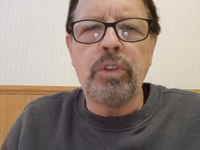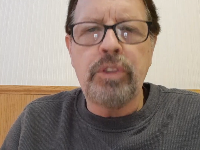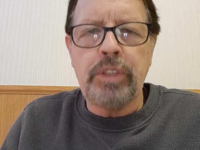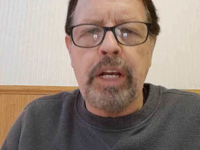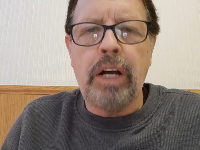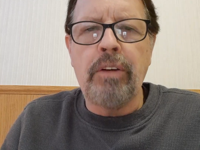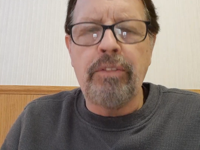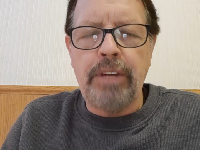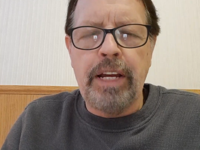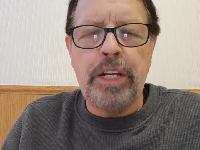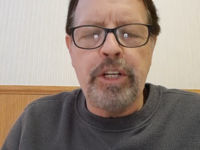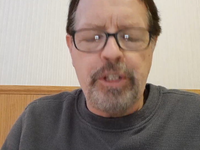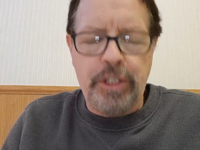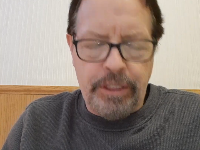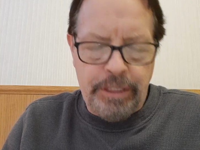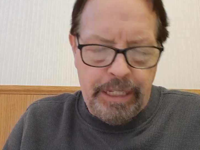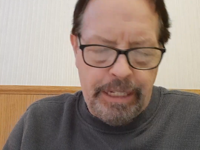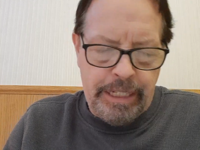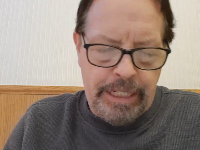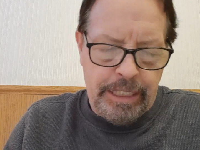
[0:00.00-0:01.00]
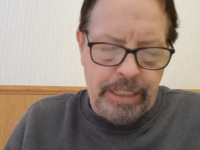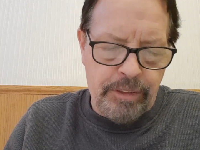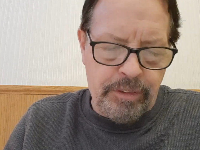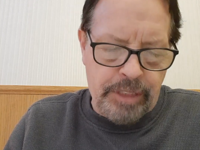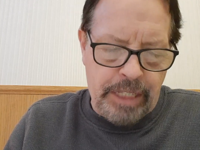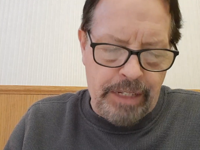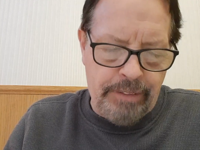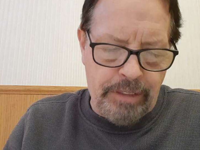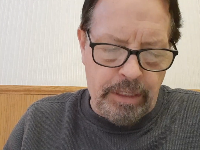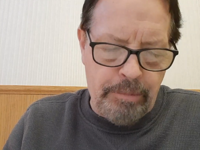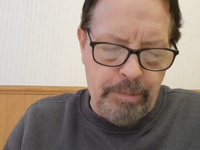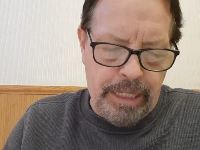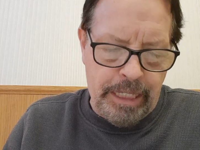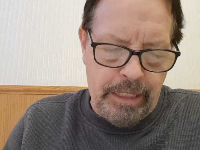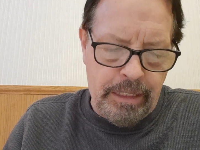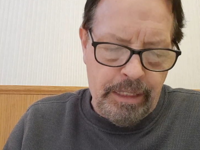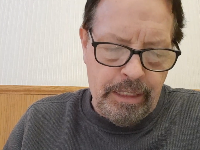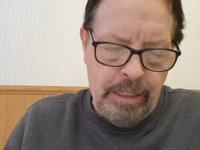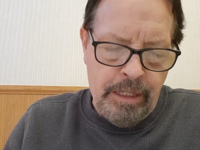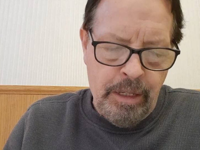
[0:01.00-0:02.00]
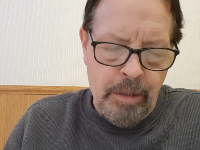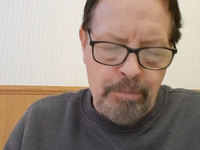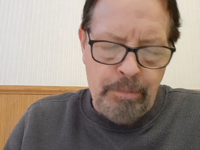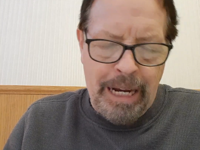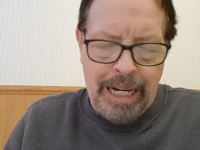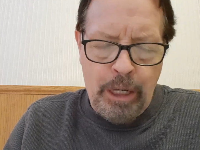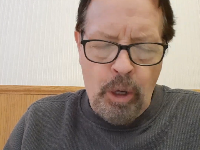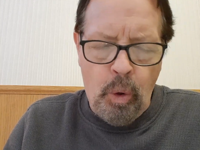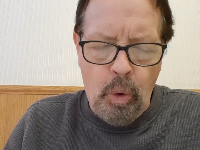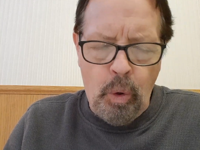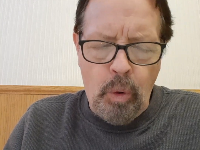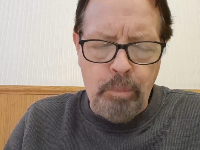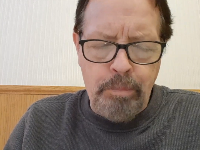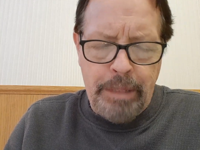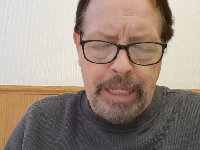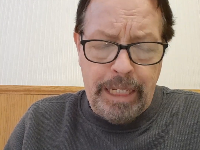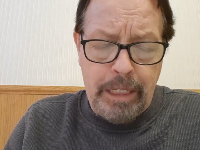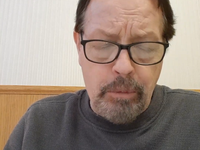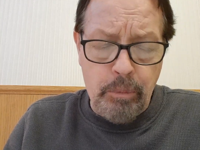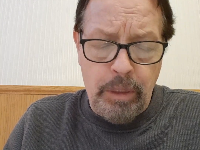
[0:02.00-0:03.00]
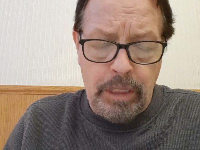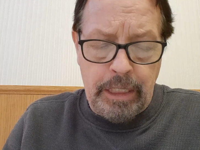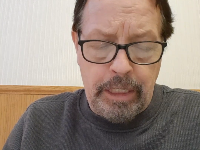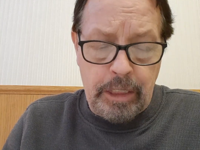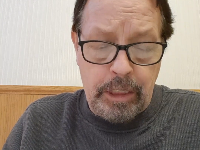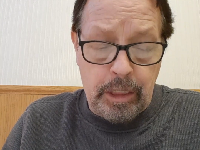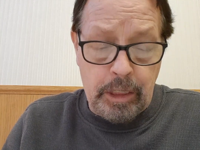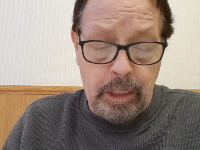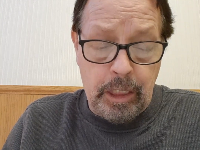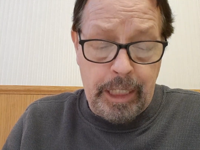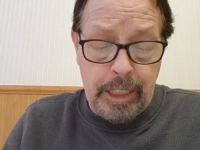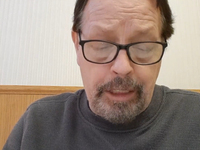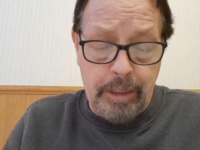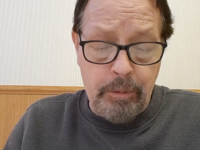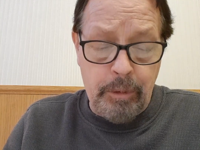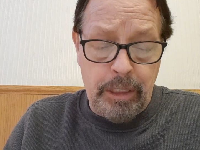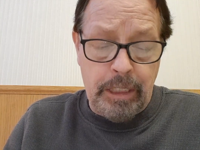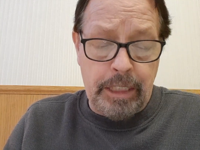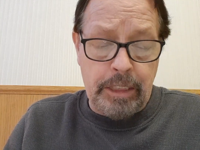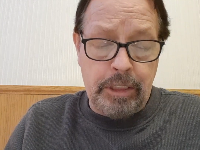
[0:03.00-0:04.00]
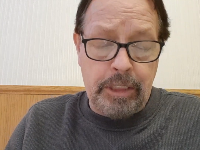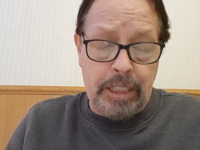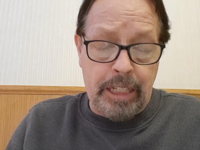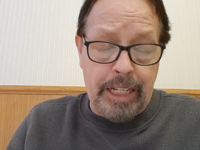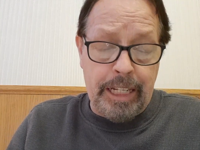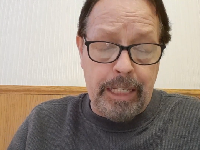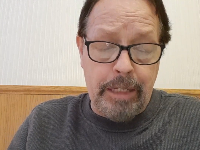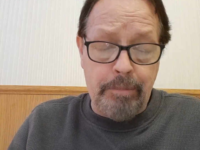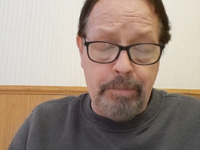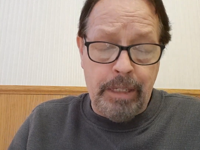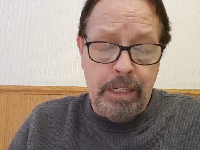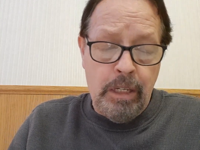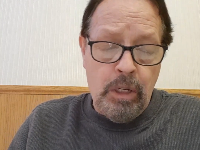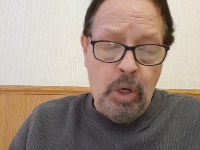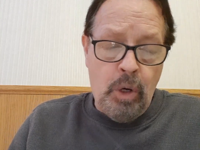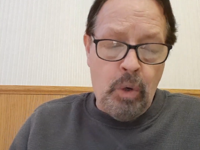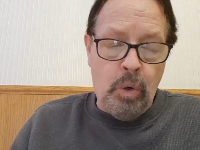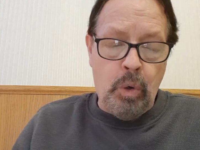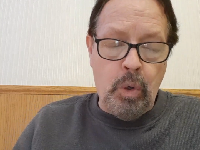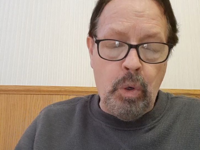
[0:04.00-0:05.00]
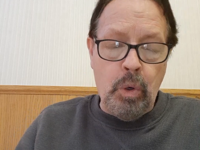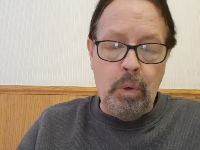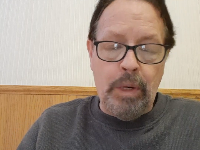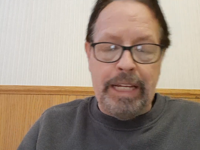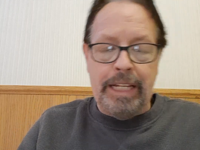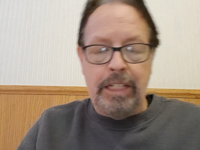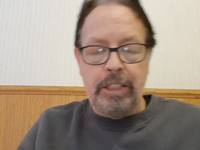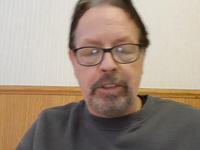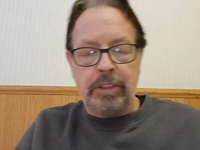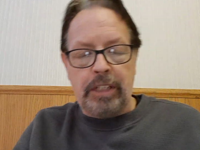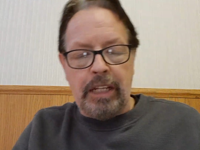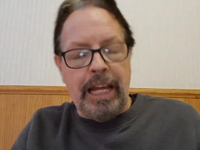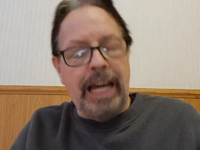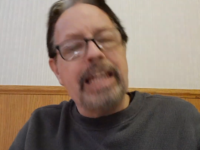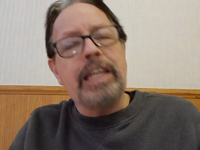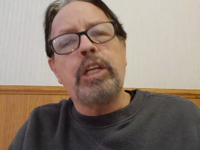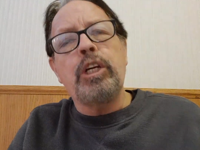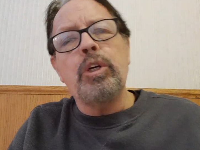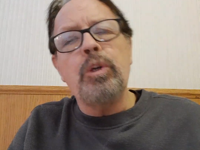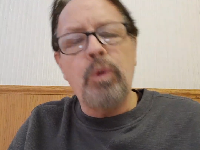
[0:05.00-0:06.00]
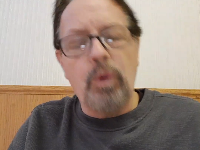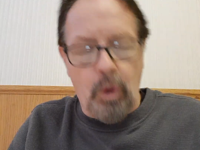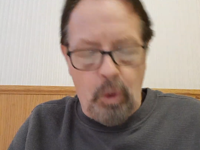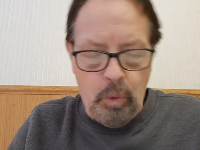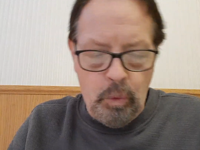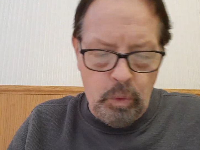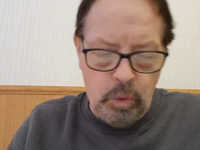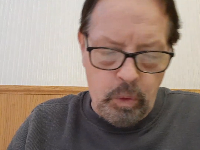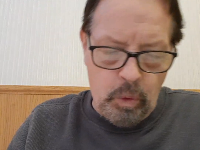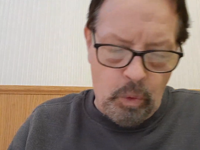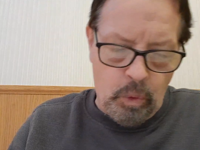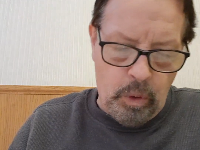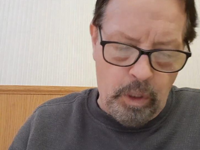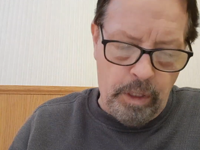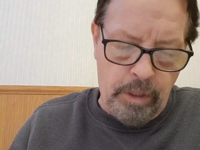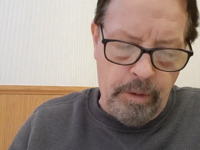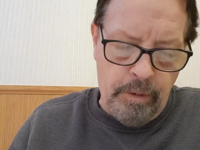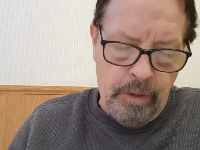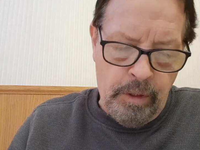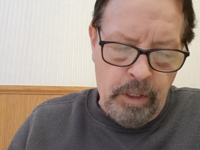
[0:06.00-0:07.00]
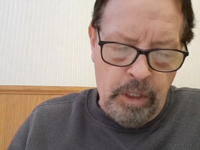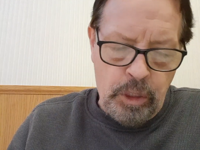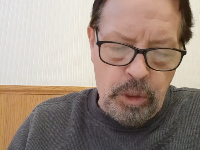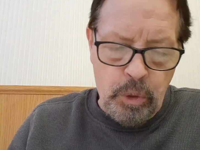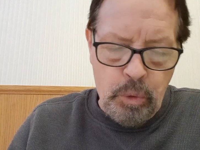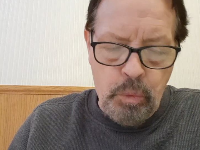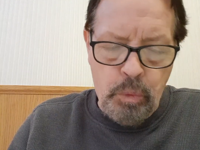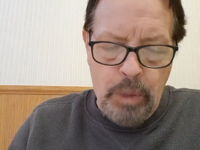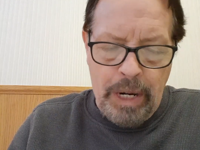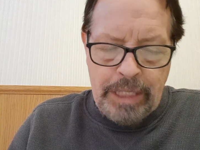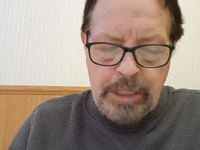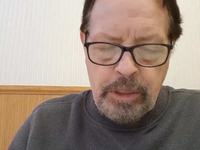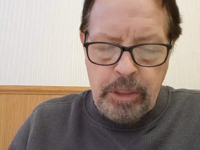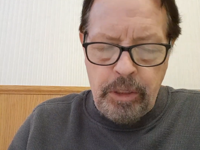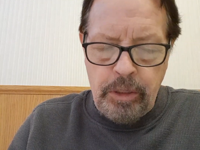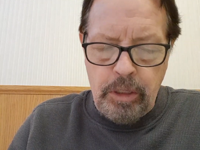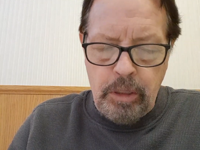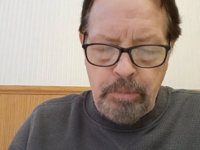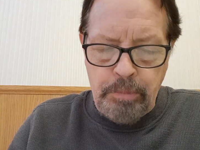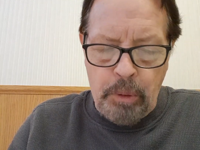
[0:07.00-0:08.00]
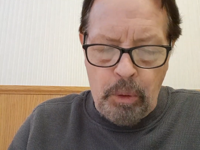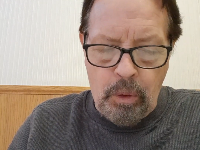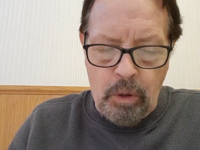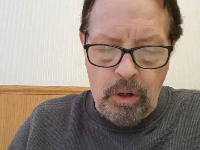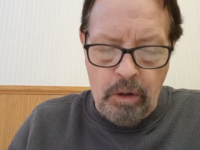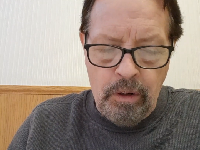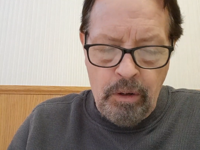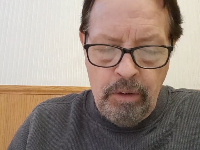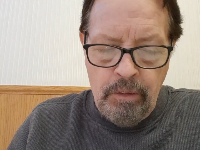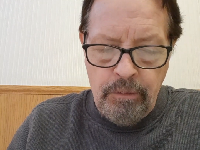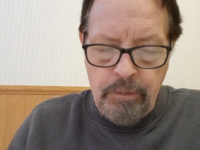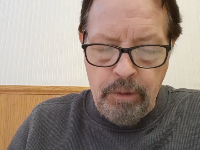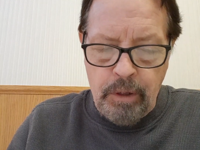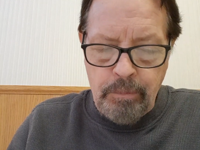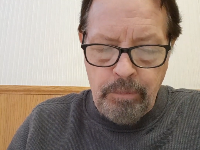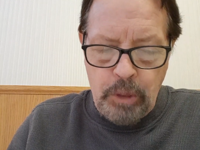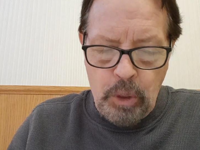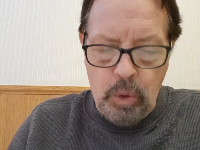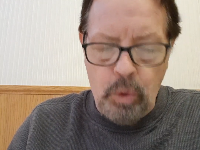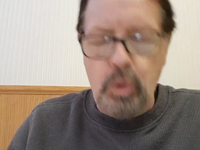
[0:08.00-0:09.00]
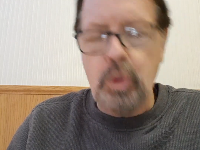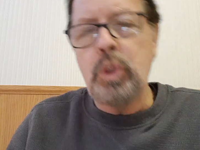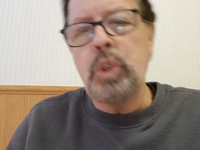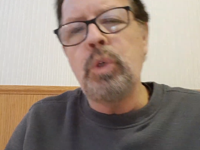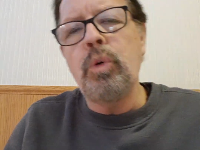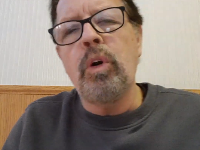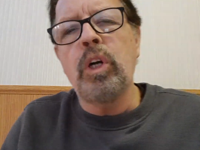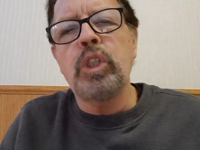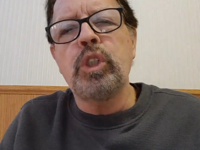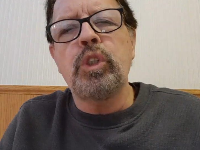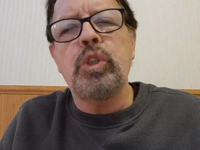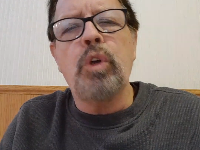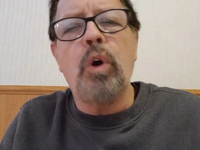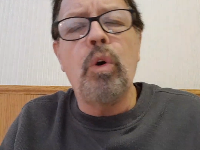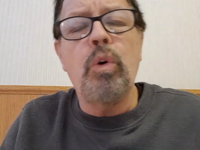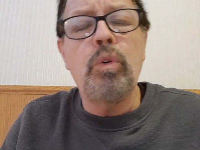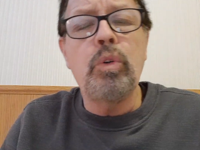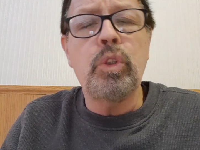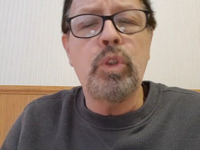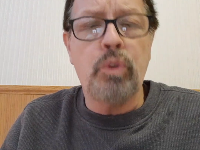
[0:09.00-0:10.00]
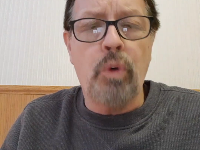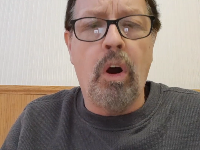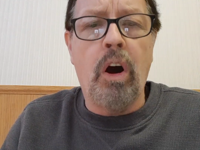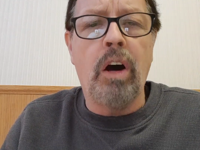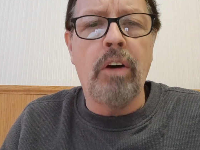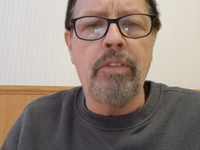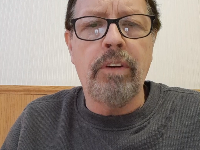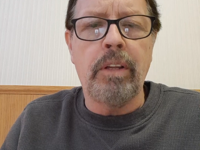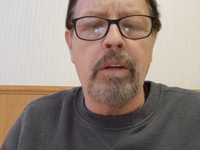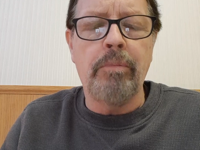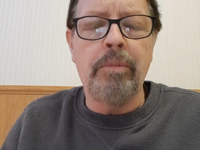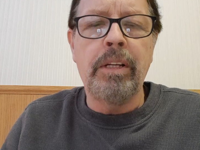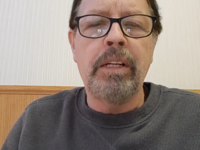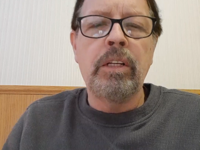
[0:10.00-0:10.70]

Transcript: salvation that he has given me. My whole being will, will exclaim, Who is like you, O Lord? You rescue the poor from those who are so strong for them.